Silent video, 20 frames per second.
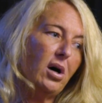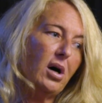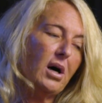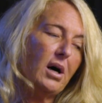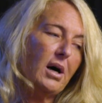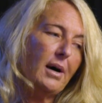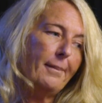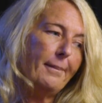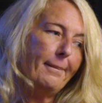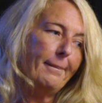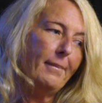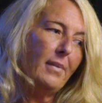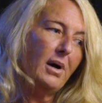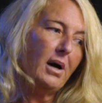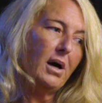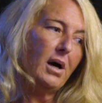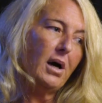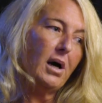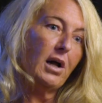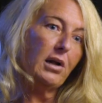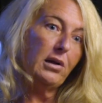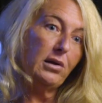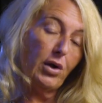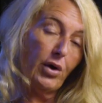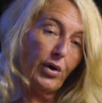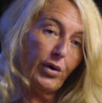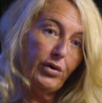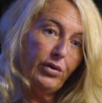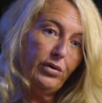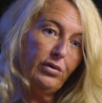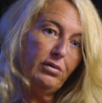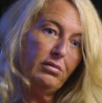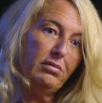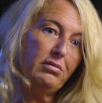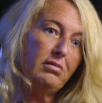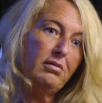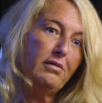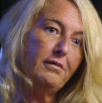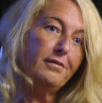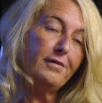um, alone,
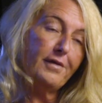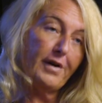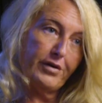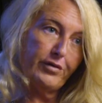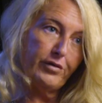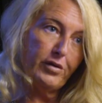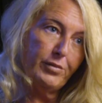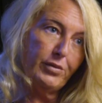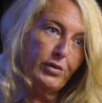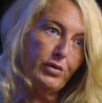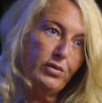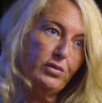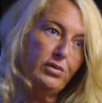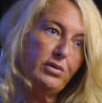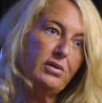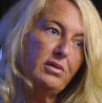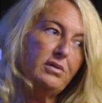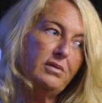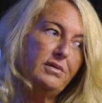vulnerable,